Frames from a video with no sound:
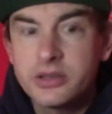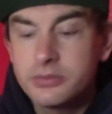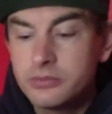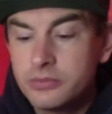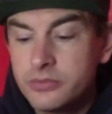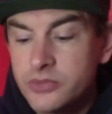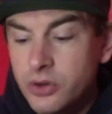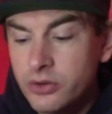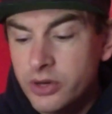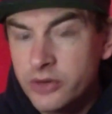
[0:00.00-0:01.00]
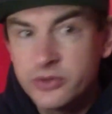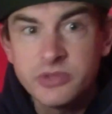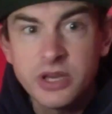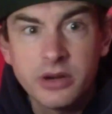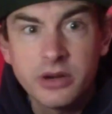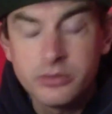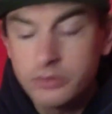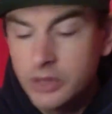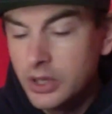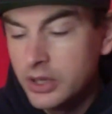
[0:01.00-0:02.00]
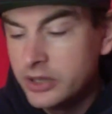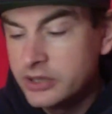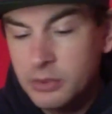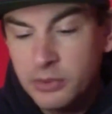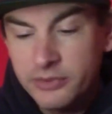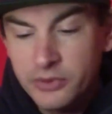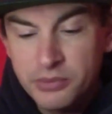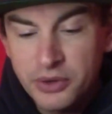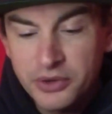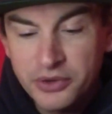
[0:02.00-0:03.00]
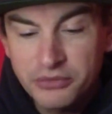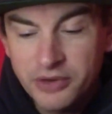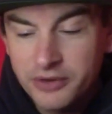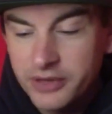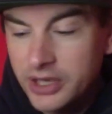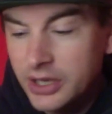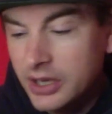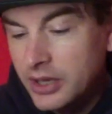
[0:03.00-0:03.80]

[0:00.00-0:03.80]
some Giro, spend with your bike or roadie,